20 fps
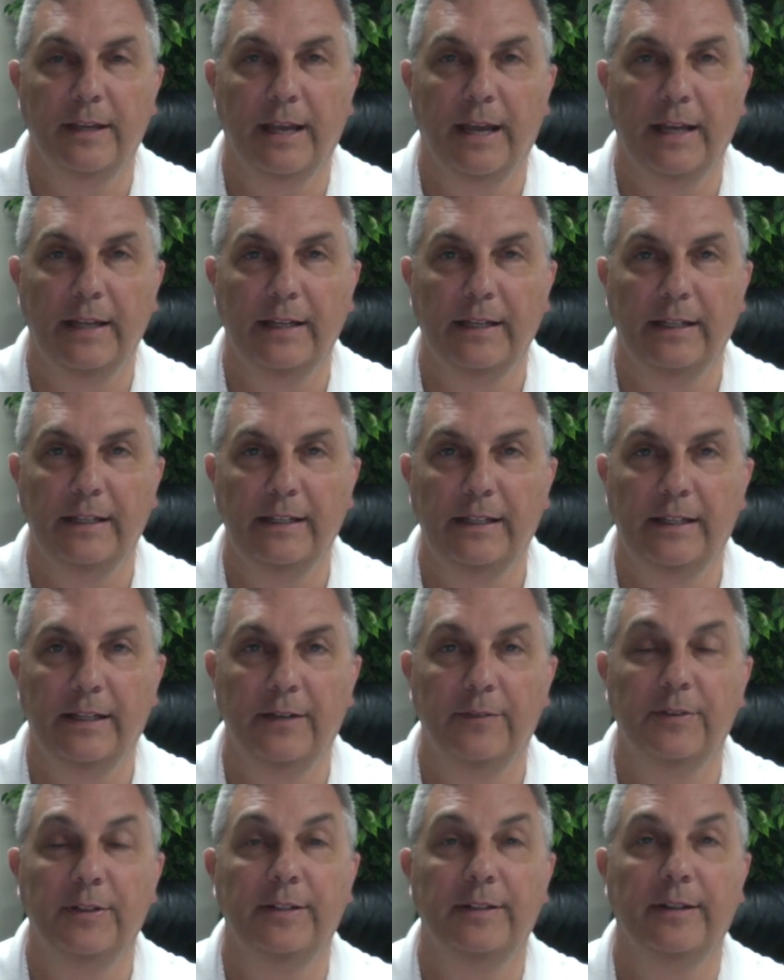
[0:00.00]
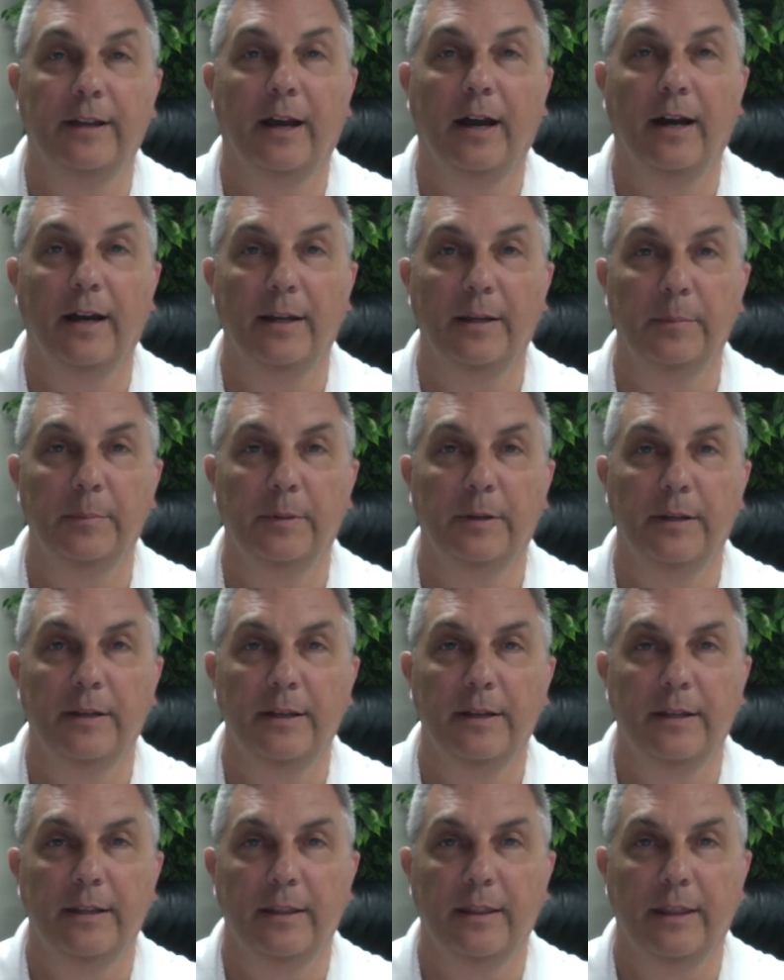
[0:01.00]
at any given time
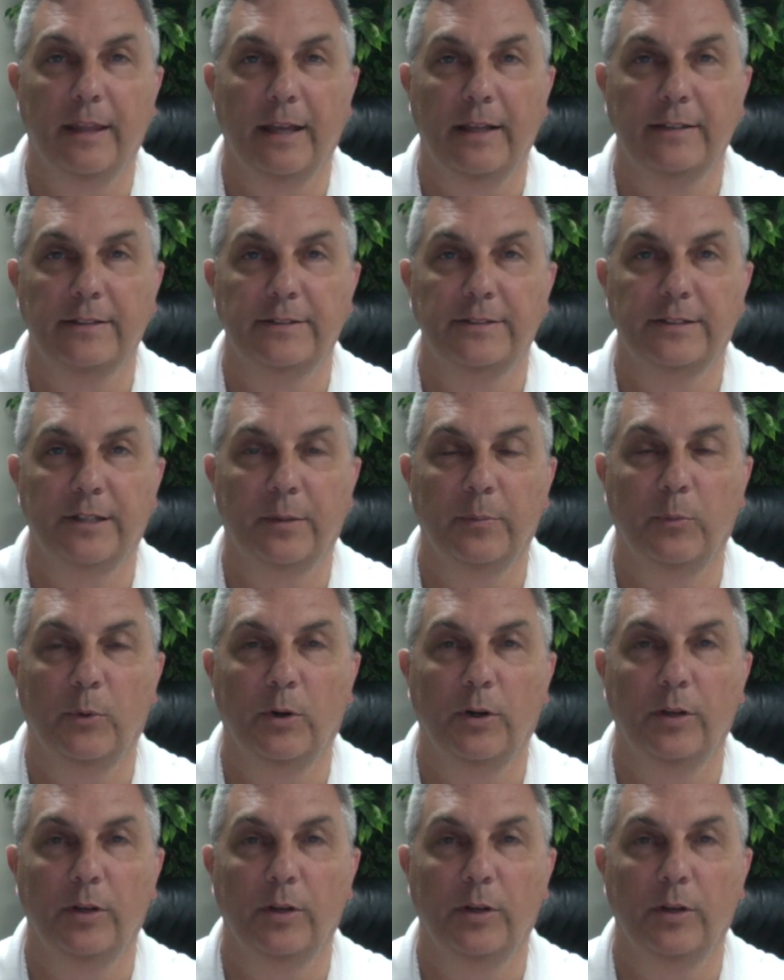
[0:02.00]
that some